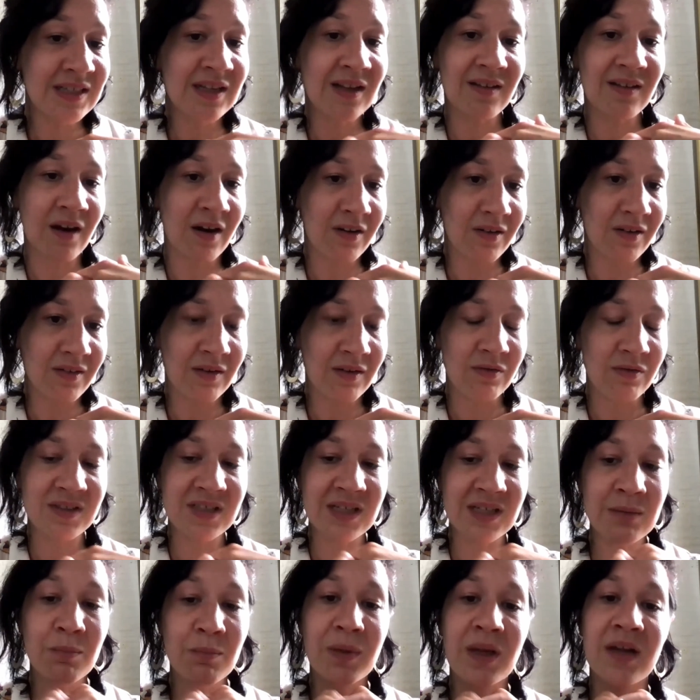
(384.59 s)
that
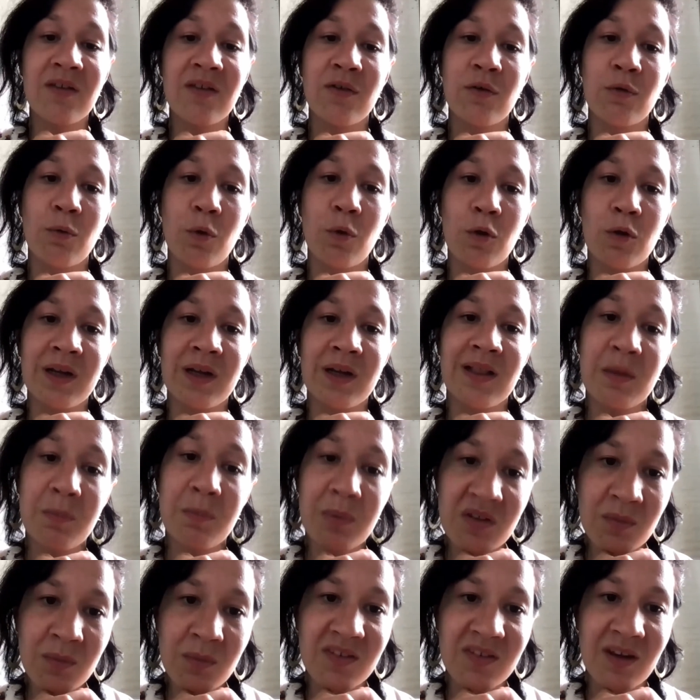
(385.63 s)
IL-17 plays a role in
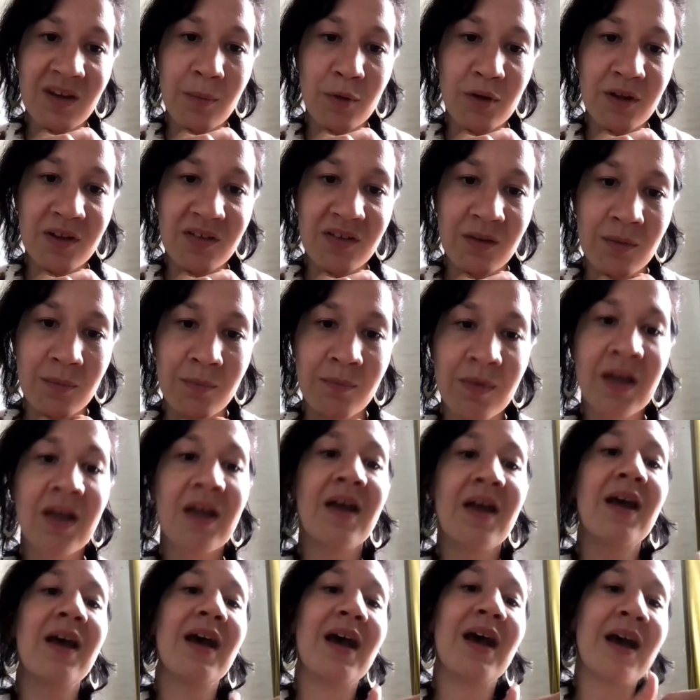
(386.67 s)
lipid metabolism.
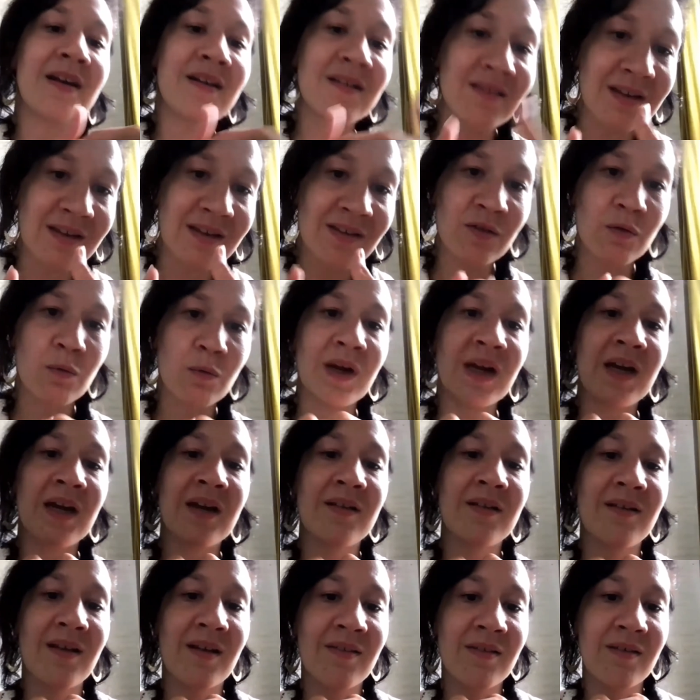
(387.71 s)
And in this
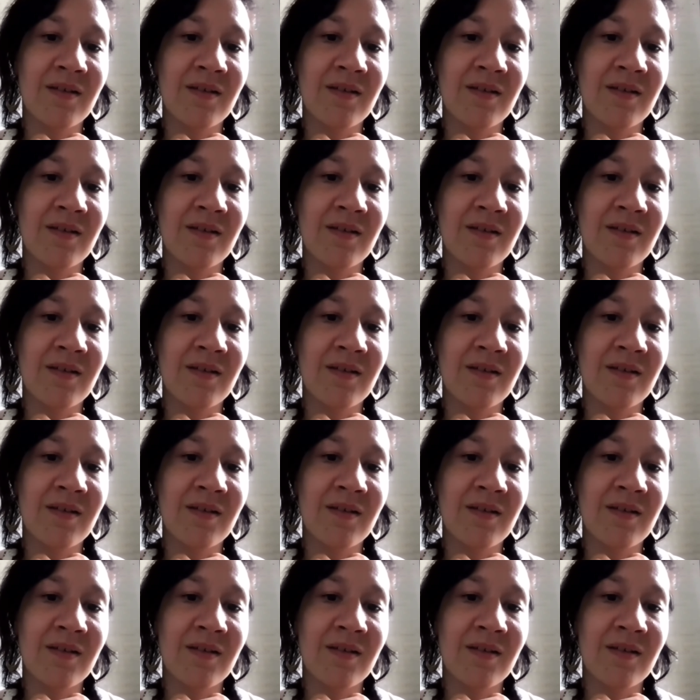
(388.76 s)
way, that